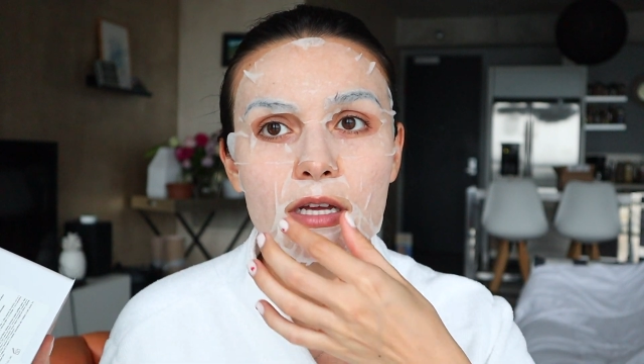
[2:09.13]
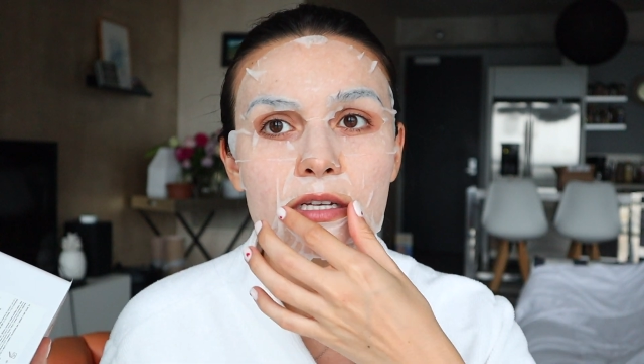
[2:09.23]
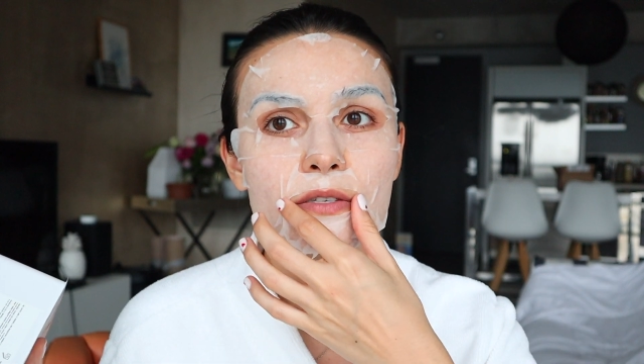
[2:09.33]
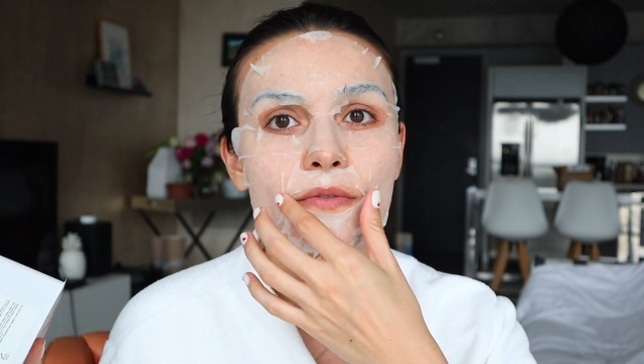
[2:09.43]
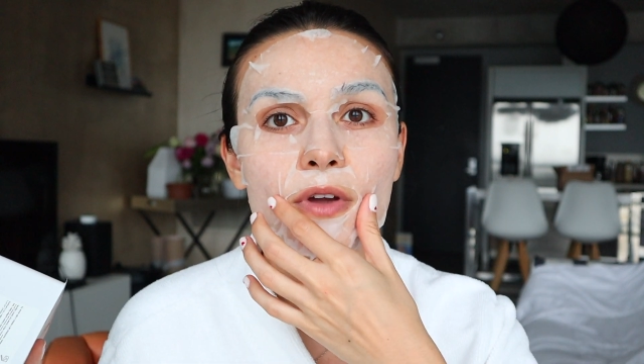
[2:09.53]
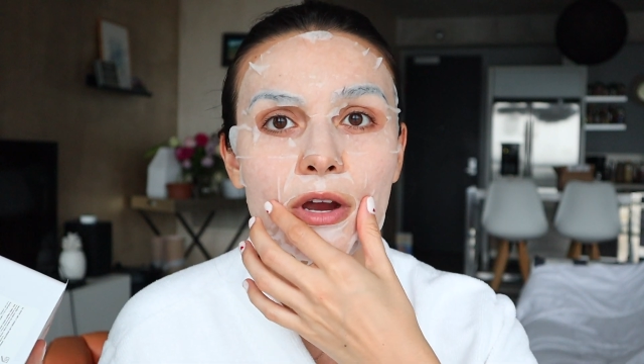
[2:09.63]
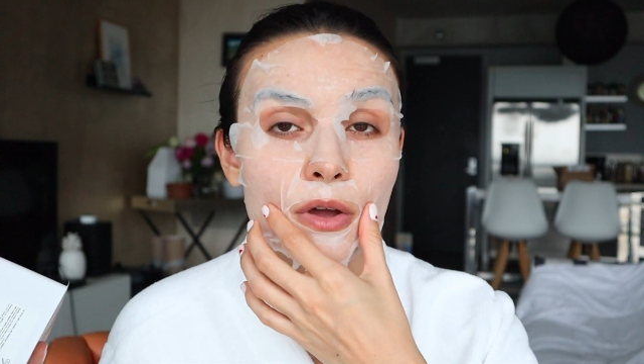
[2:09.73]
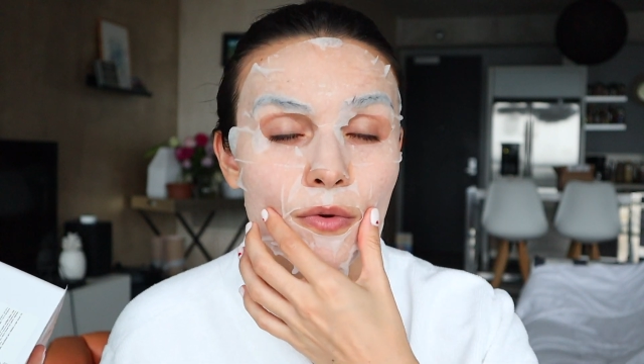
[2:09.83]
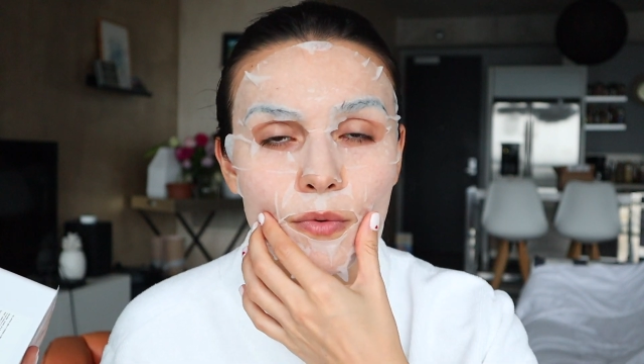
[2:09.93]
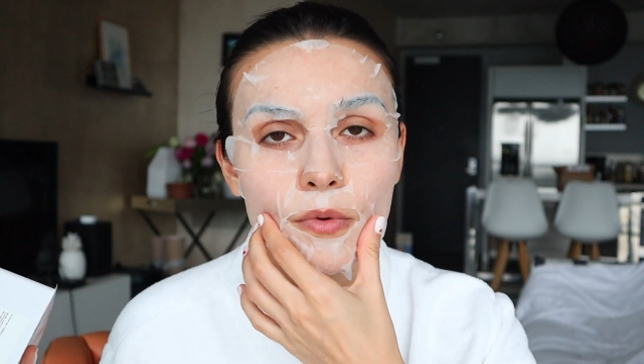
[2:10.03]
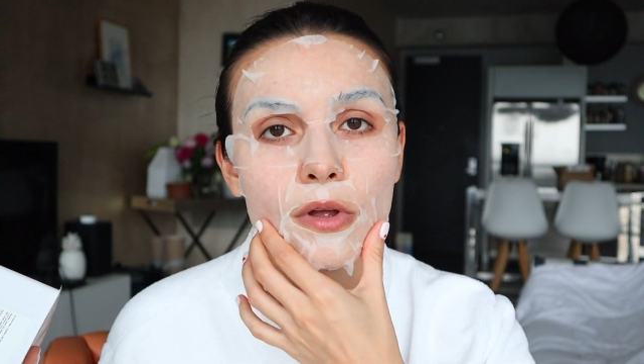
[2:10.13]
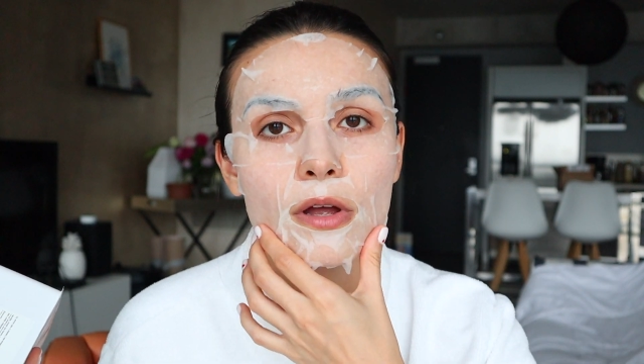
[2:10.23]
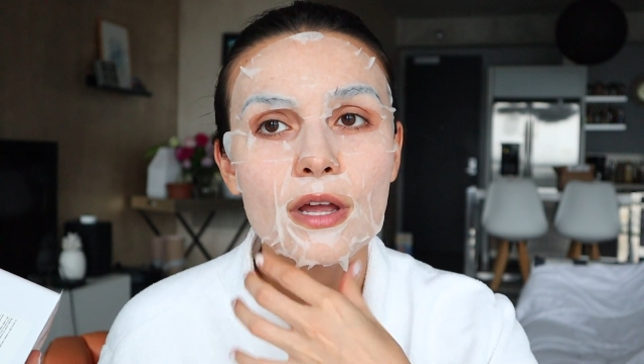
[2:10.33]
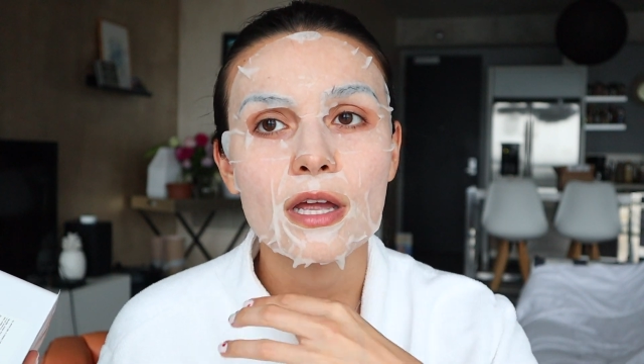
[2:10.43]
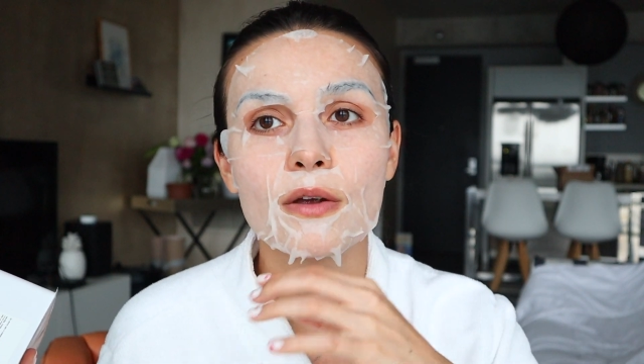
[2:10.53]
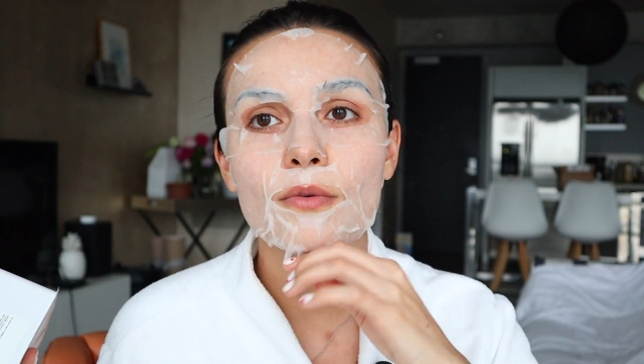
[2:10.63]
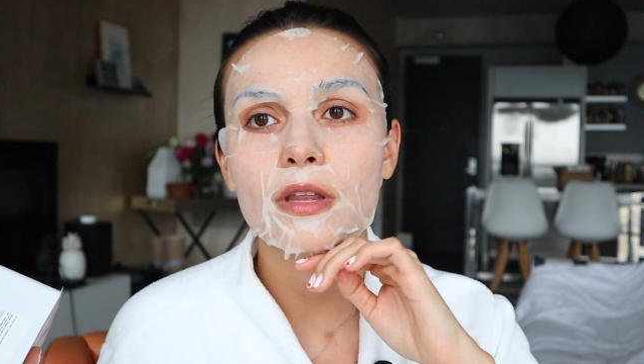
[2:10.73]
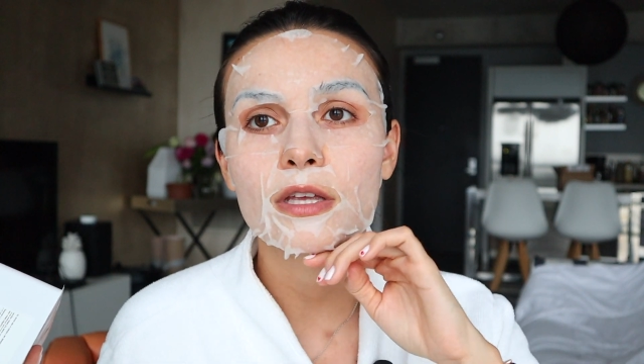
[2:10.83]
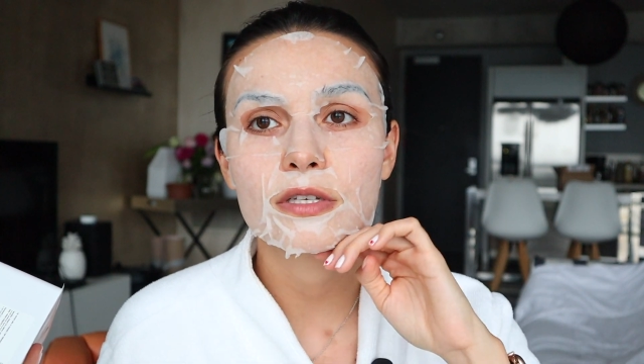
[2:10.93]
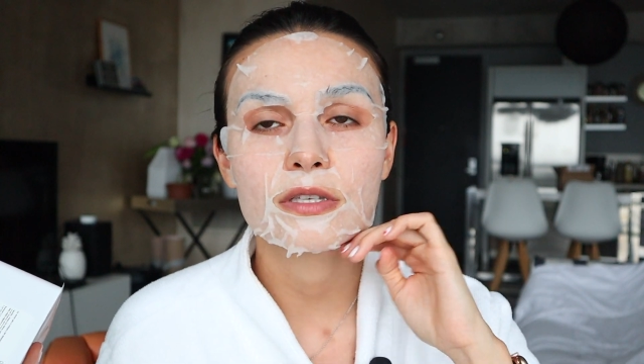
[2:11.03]
It is very cool and it
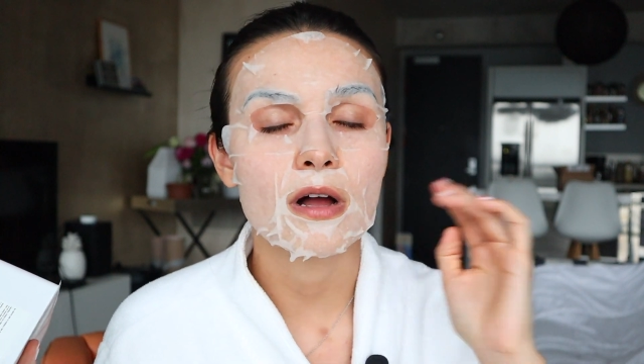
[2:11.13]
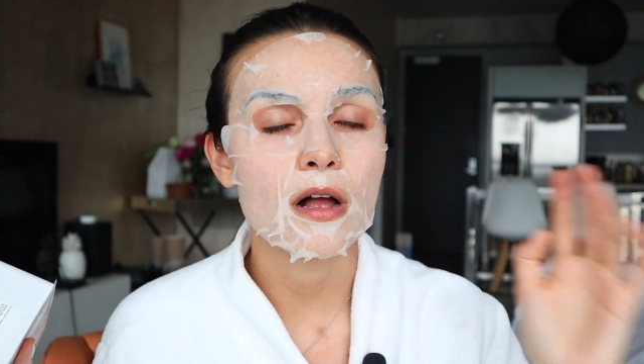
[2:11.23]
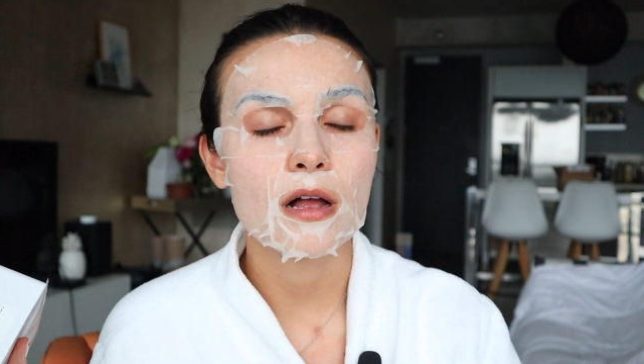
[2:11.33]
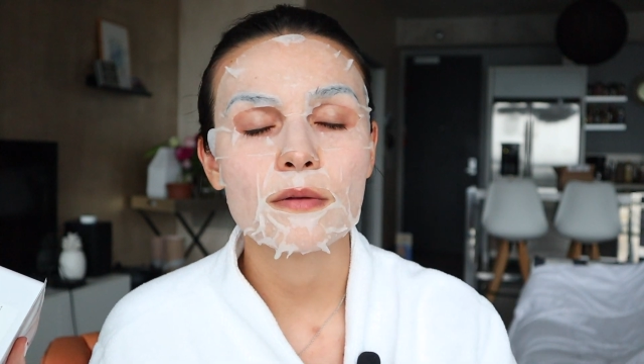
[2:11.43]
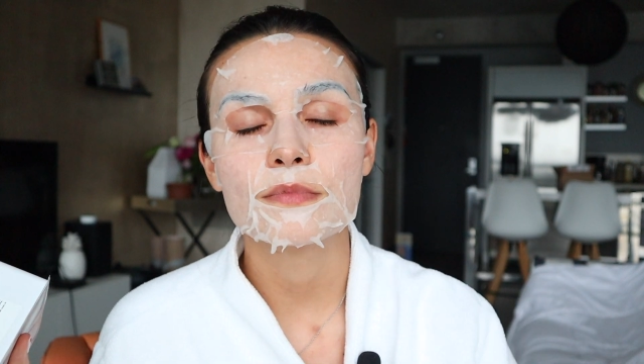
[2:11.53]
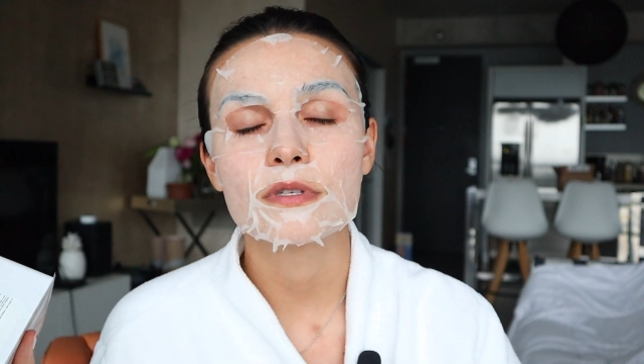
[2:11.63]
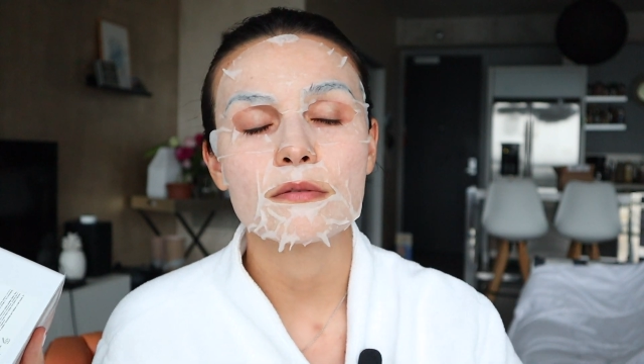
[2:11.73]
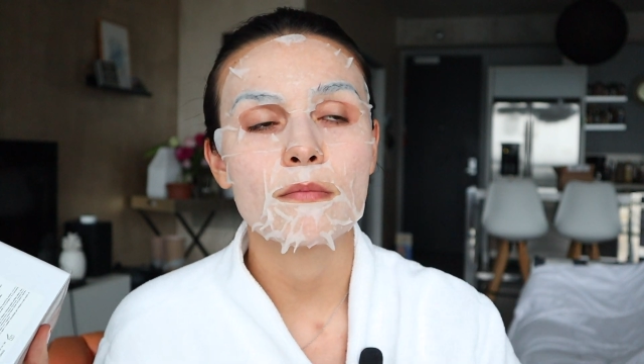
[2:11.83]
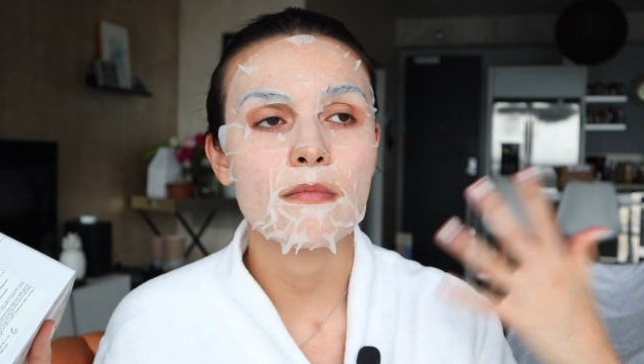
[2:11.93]
really just calms